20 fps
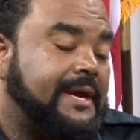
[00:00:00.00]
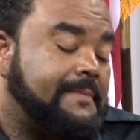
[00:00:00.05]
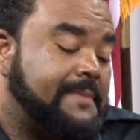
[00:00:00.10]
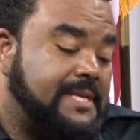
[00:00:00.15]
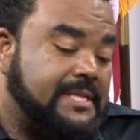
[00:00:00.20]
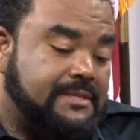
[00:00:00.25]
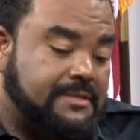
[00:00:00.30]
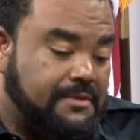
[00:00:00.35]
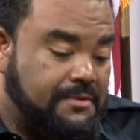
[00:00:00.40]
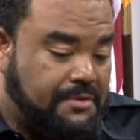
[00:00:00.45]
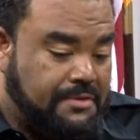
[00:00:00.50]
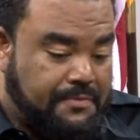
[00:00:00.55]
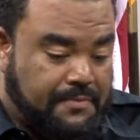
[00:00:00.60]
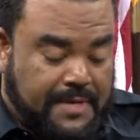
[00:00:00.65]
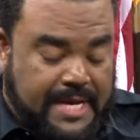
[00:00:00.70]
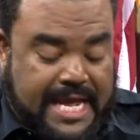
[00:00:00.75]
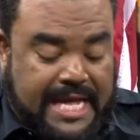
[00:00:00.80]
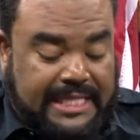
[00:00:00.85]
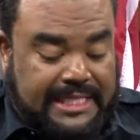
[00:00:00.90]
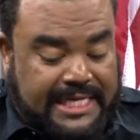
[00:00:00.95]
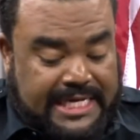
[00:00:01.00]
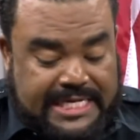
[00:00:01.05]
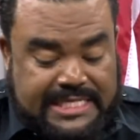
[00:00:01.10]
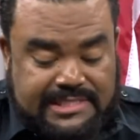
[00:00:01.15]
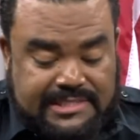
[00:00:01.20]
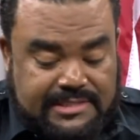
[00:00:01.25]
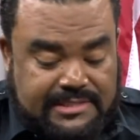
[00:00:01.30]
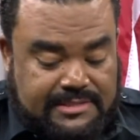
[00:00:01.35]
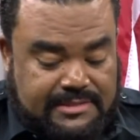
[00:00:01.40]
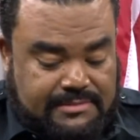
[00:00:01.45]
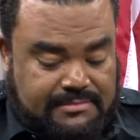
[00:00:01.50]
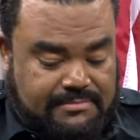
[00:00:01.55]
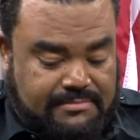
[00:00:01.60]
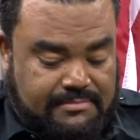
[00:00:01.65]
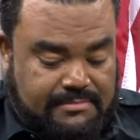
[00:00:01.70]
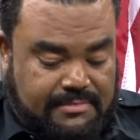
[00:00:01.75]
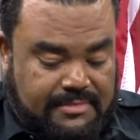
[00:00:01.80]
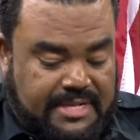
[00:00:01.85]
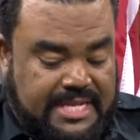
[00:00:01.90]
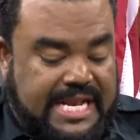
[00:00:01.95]
the reality, and this is
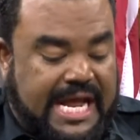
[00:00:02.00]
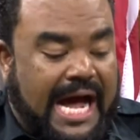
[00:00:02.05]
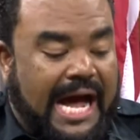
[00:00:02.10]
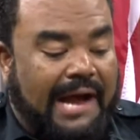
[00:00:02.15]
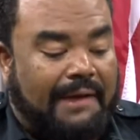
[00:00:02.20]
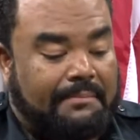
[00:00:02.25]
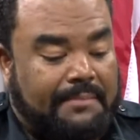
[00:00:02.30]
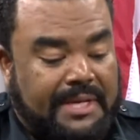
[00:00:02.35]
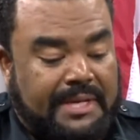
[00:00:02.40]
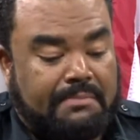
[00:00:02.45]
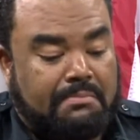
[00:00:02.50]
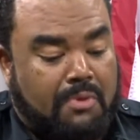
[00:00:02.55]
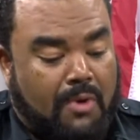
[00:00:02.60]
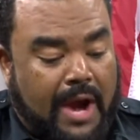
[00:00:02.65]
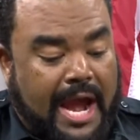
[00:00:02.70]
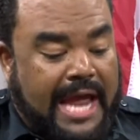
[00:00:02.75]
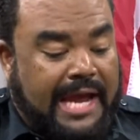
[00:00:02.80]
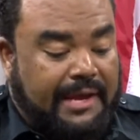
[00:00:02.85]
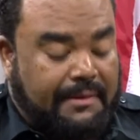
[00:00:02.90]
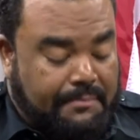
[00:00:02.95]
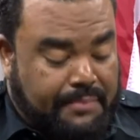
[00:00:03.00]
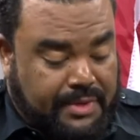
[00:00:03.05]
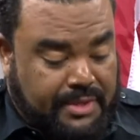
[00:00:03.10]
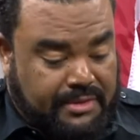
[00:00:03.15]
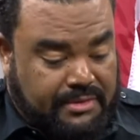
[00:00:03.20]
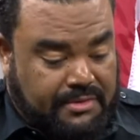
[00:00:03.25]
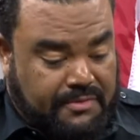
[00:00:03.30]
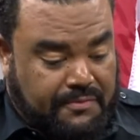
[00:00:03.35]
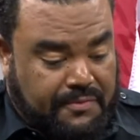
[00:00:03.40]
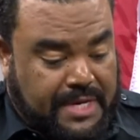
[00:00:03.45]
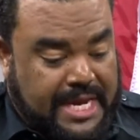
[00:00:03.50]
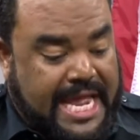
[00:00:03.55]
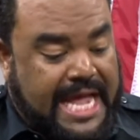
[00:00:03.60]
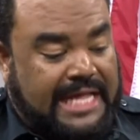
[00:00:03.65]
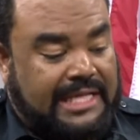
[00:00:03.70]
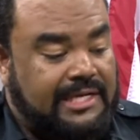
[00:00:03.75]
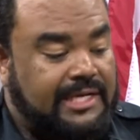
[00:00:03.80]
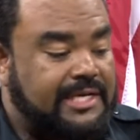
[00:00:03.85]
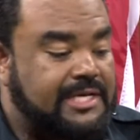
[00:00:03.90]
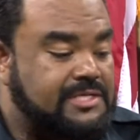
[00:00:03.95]
not me bragging, but the
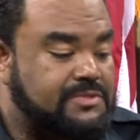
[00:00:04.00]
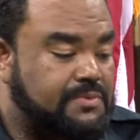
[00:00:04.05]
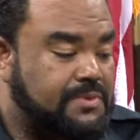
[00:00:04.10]
reality is